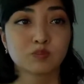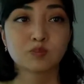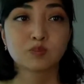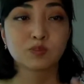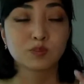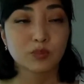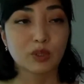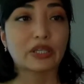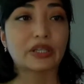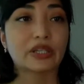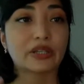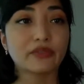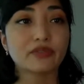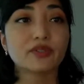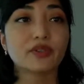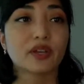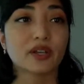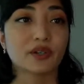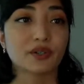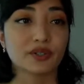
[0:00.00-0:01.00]
it gives
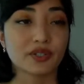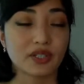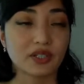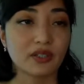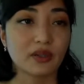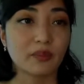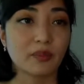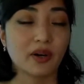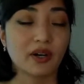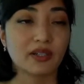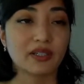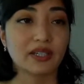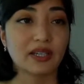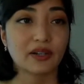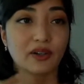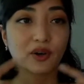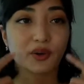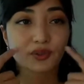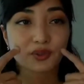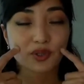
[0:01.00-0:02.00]
you energy in your body and
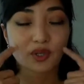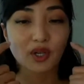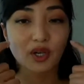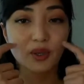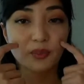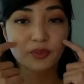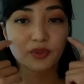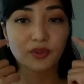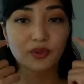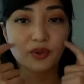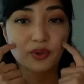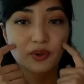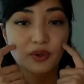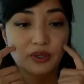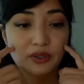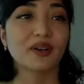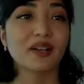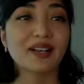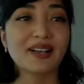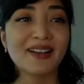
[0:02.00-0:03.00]
also helps
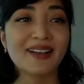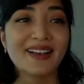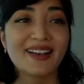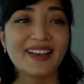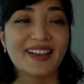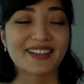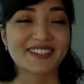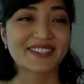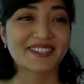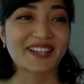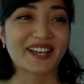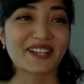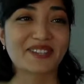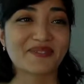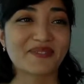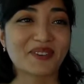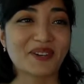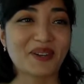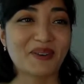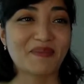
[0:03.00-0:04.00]
your exercise
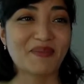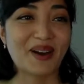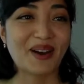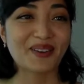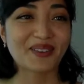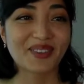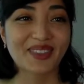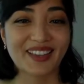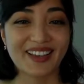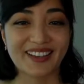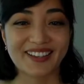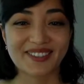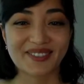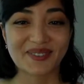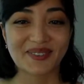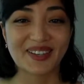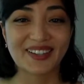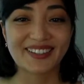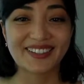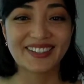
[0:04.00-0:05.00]
for your mouth as
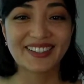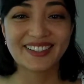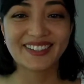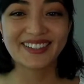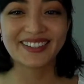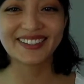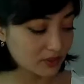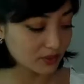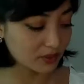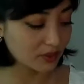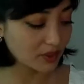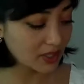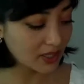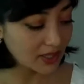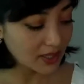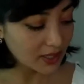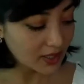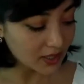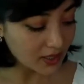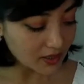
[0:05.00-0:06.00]
well.
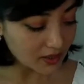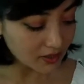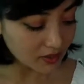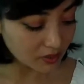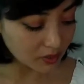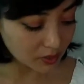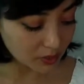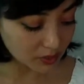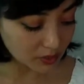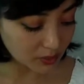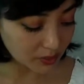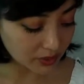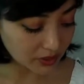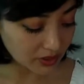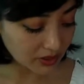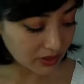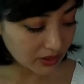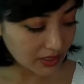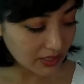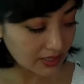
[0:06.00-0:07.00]
Those were
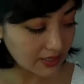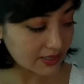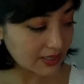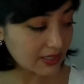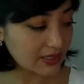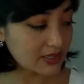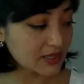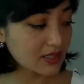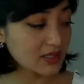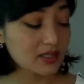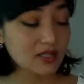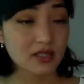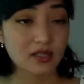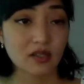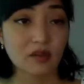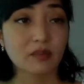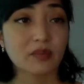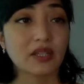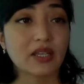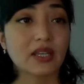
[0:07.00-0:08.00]
the things, and this is
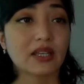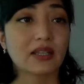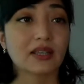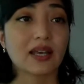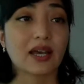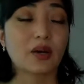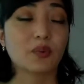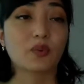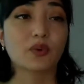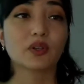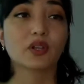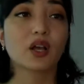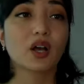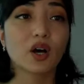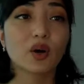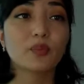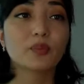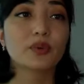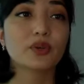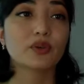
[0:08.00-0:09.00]
something that will
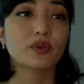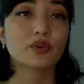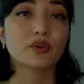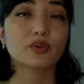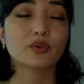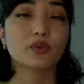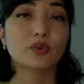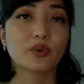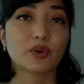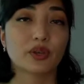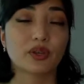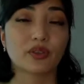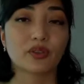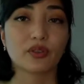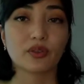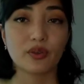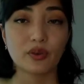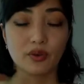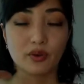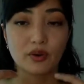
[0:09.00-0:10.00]
help you
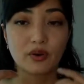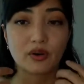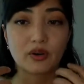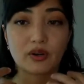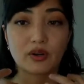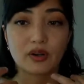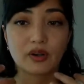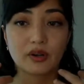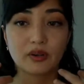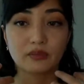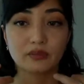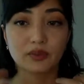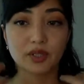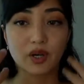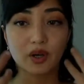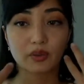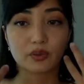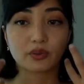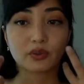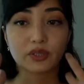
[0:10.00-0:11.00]
with your
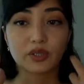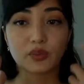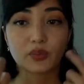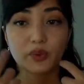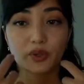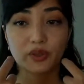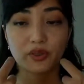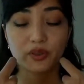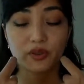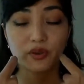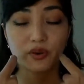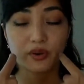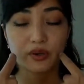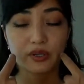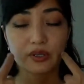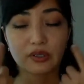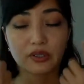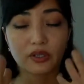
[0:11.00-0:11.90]
not only with your